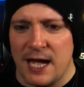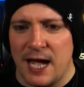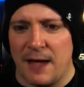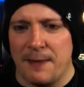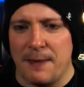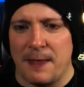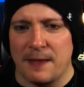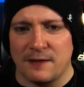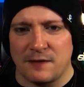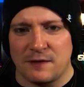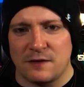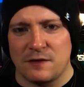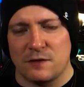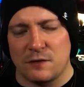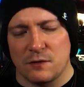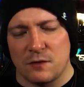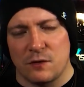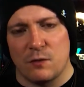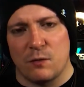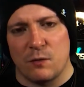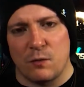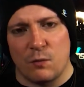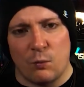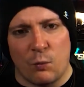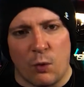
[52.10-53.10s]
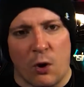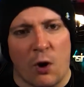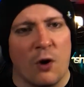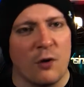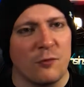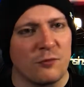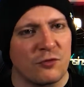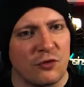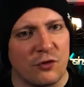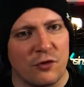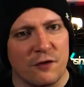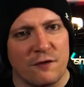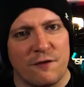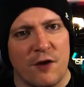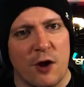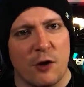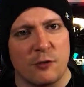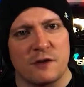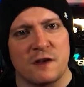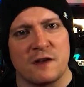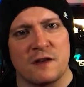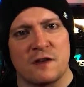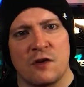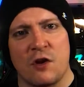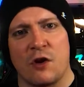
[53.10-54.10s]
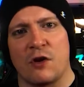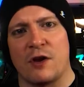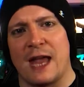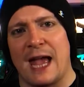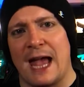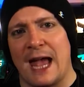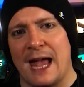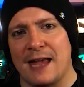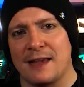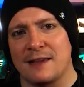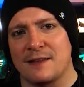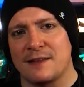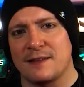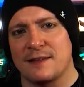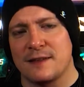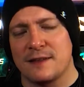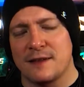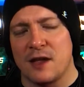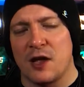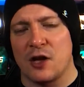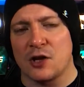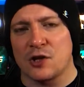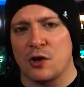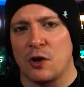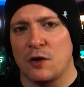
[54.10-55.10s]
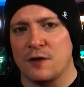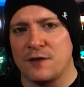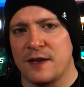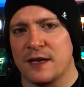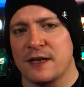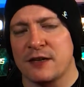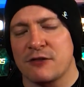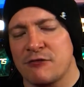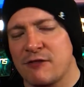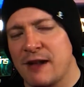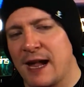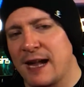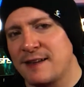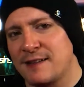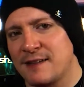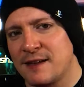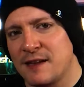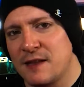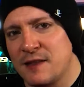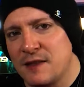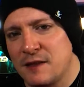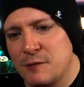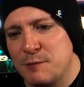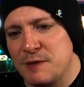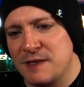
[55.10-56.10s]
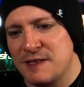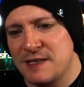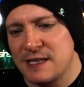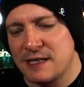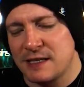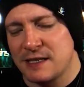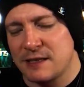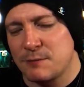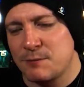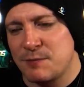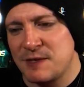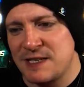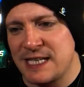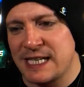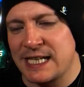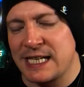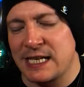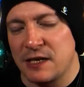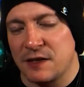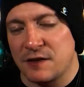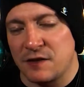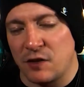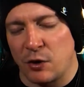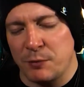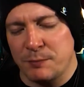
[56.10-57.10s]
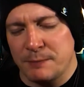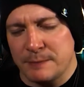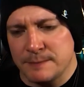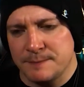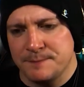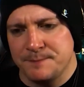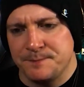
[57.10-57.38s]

and that's what I'm sort of focused on as a content creator at this particular time.